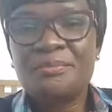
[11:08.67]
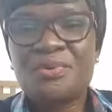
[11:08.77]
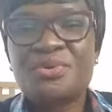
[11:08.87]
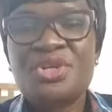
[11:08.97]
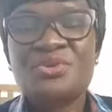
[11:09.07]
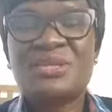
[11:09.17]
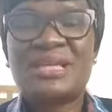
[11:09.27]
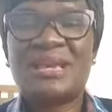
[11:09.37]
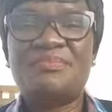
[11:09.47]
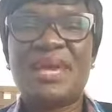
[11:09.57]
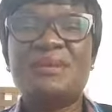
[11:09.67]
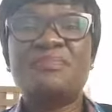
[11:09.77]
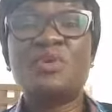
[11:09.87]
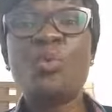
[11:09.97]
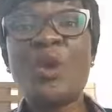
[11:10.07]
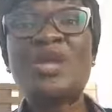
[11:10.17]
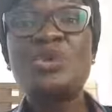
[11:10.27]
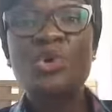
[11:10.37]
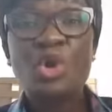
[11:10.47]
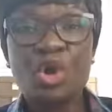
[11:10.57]
produce a baby
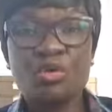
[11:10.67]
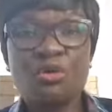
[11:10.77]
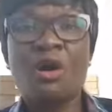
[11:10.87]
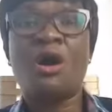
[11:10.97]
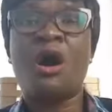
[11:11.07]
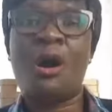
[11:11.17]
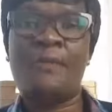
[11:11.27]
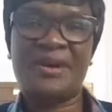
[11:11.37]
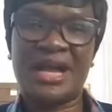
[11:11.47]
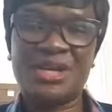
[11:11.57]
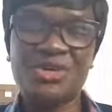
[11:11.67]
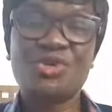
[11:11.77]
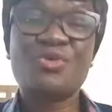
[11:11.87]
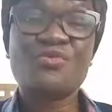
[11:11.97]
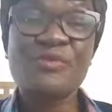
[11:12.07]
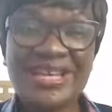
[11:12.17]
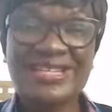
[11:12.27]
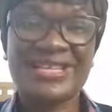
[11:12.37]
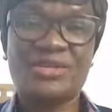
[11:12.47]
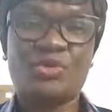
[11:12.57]
when you grow up and you're
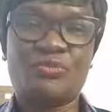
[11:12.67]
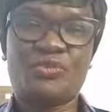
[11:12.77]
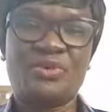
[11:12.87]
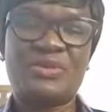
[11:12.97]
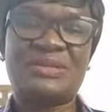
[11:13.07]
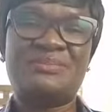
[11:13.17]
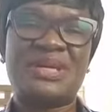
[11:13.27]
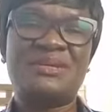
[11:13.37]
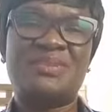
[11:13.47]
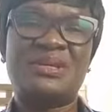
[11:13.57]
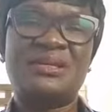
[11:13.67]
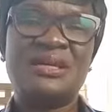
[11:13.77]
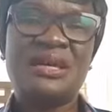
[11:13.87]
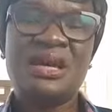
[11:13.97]
ready to produce a baby.